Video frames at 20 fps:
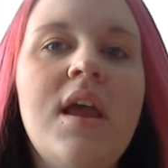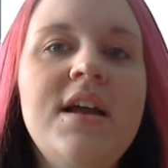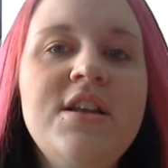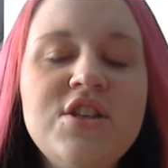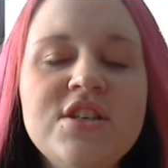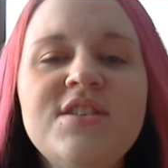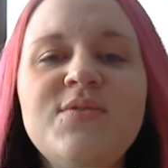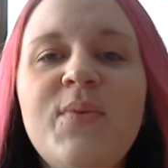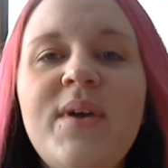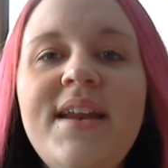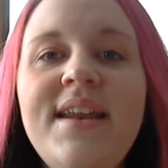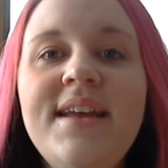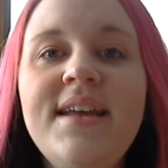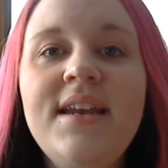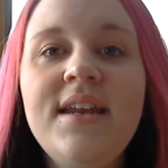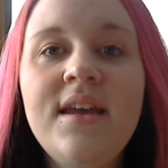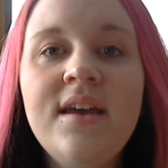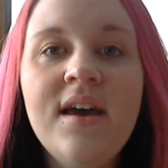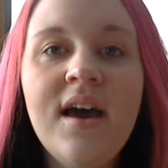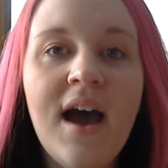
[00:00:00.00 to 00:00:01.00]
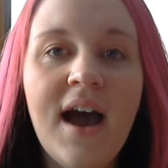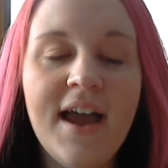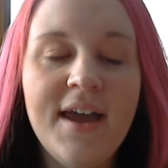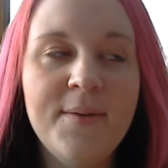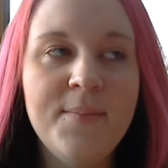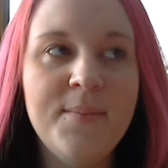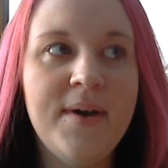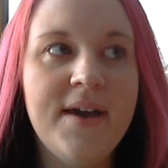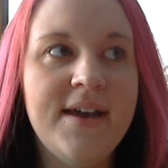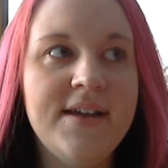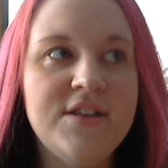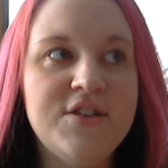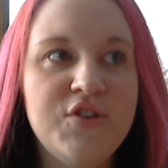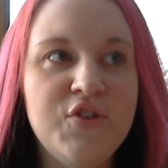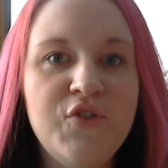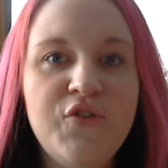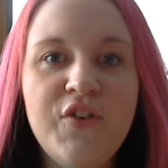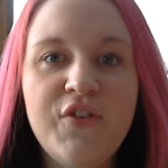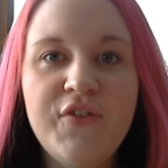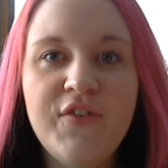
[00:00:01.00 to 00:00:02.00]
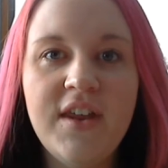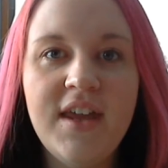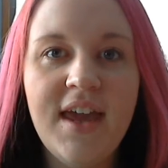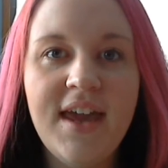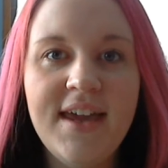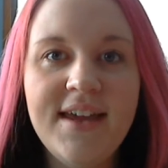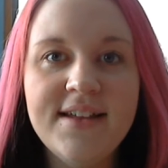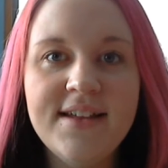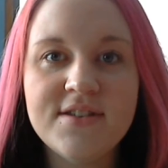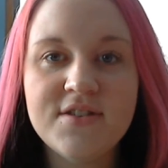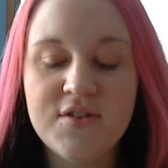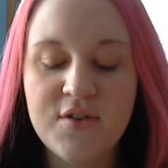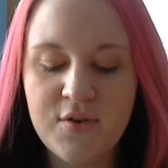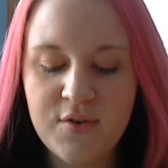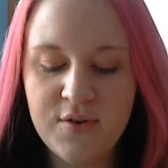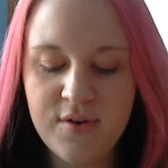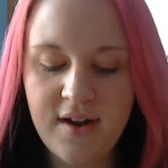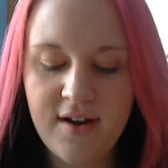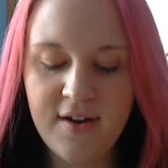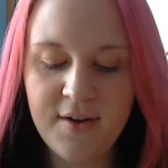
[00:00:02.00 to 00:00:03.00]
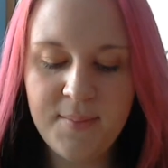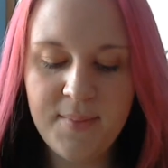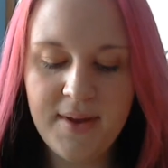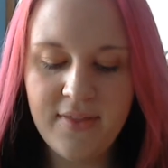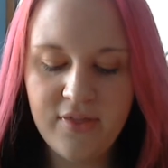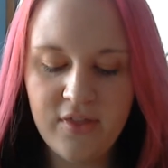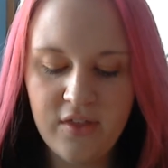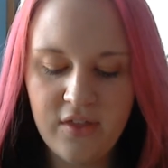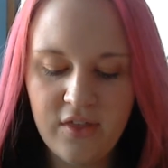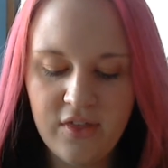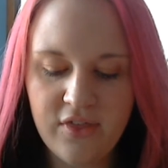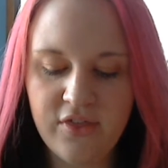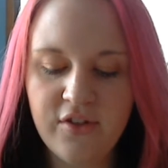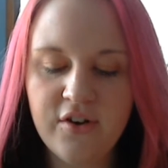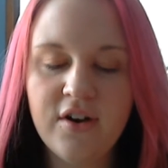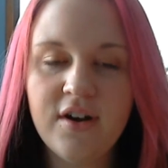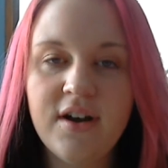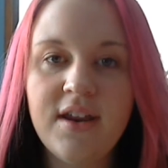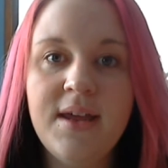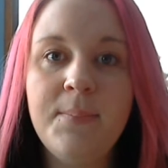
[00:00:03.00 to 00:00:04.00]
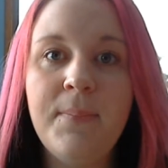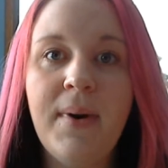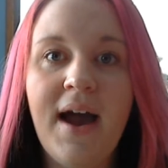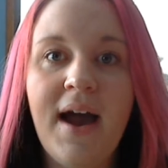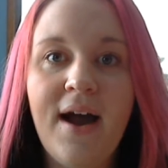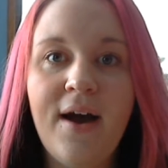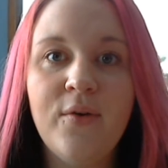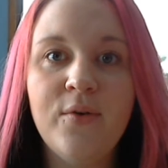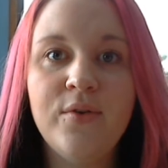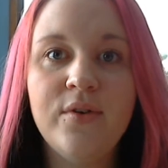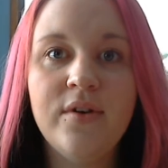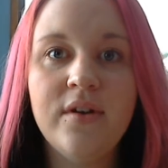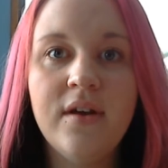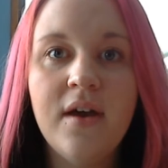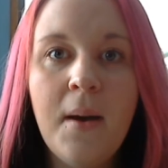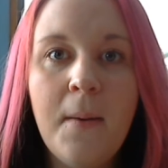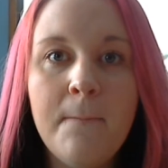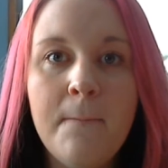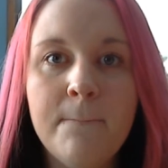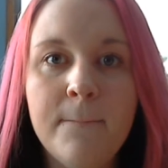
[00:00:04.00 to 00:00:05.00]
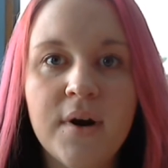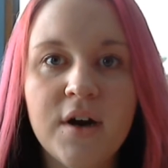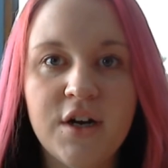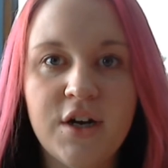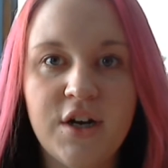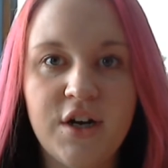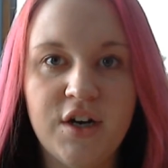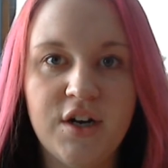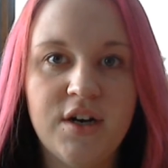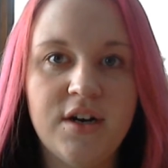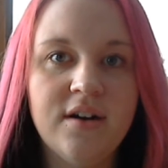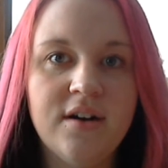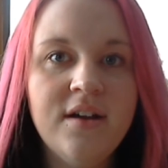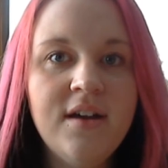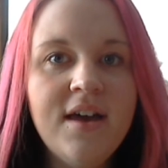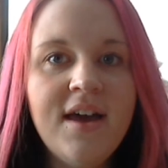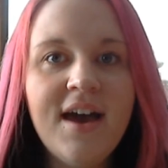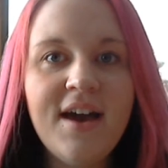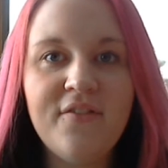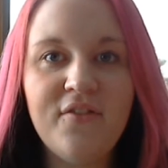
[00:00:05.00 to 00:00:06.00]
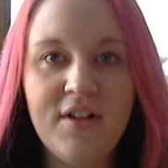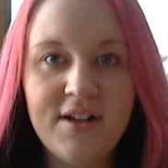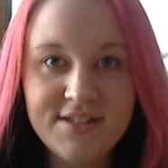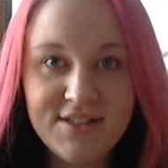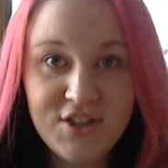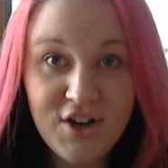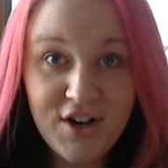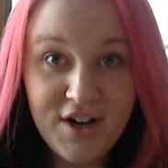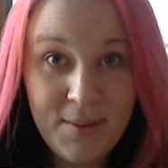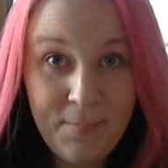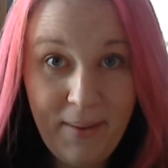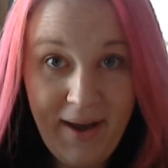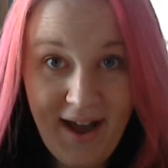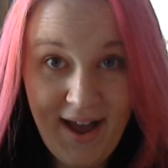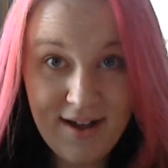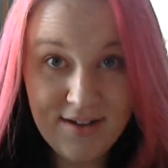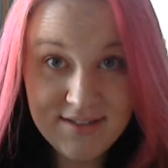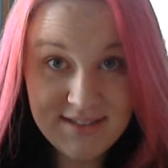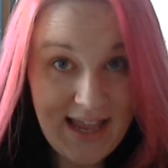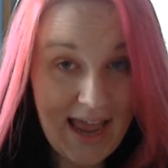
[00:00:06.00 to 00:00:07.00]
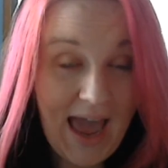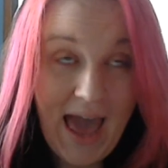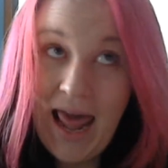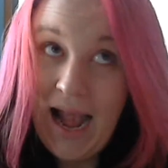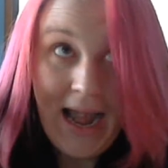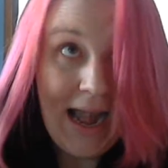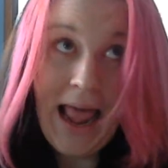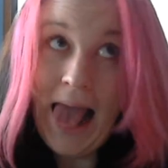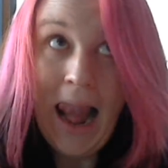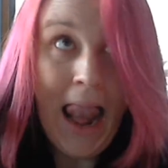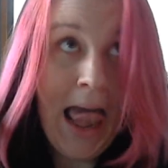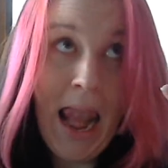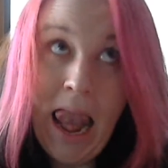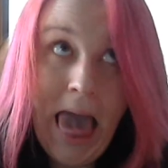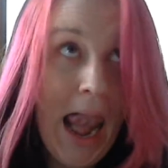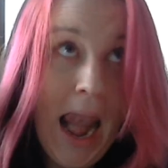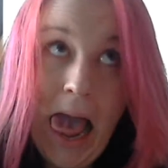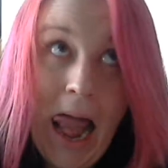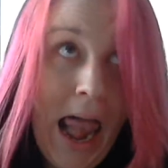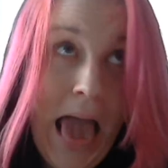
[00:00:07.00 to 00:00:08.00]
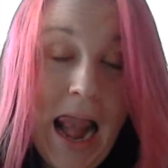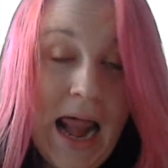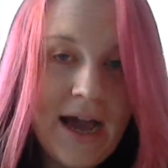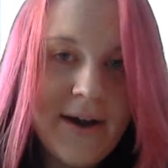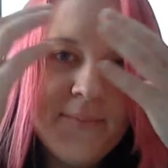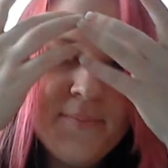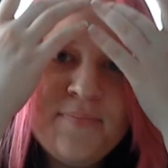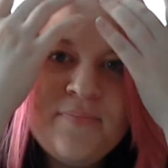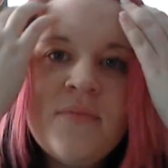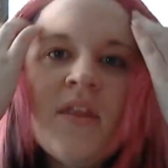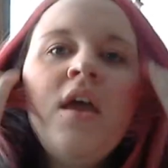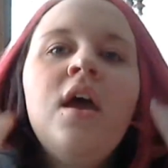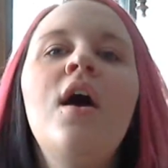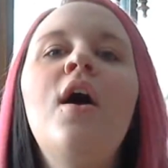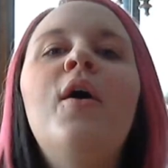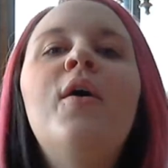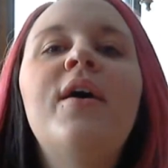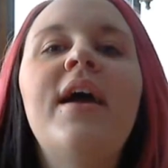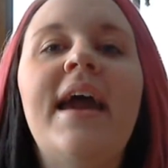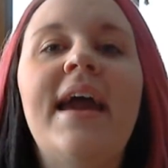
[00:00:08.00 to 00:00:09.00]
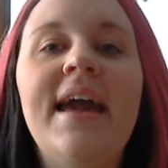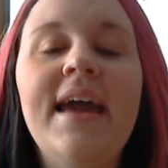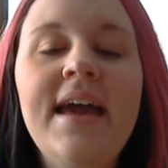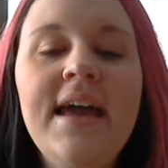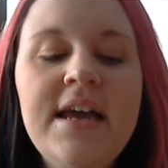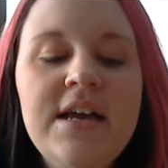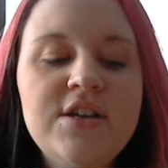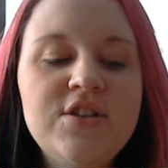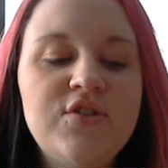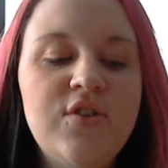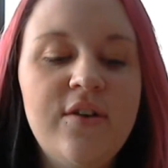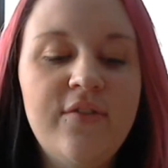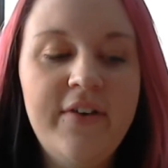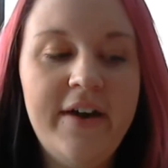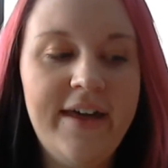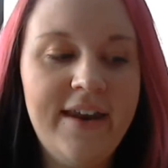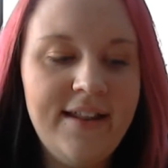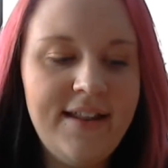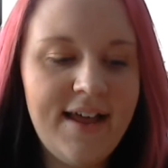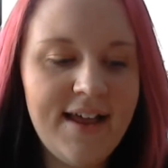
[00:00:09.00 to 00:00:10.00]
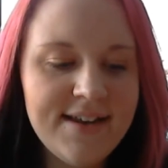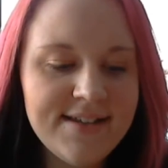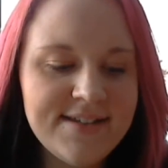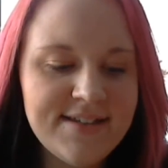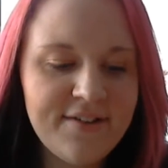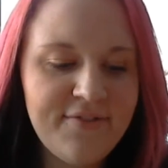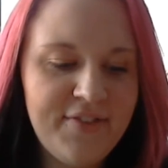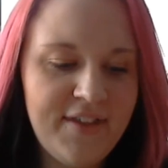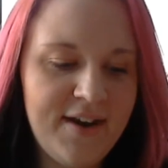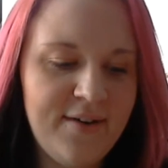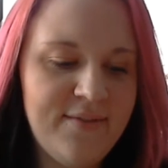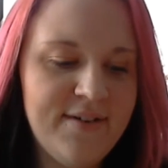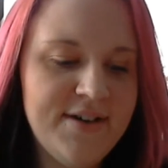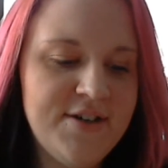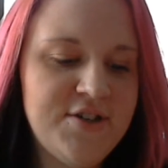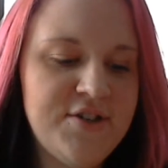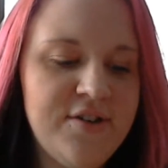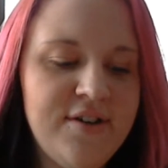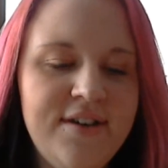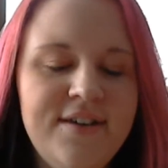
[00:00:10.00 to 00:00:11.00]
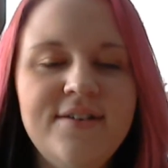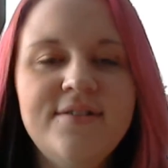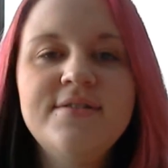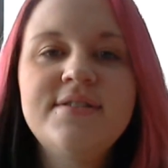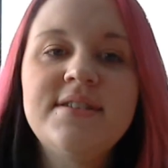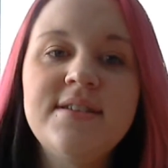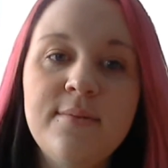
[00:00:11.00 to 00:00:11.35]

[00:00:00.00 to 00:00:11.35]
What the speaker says: I just weighed in. I'm at 258, so now I'm at the 30-pound marker. I've lost 30 pounds. Ah! Okay, so I've got a lot of stuff that I'm going to show you.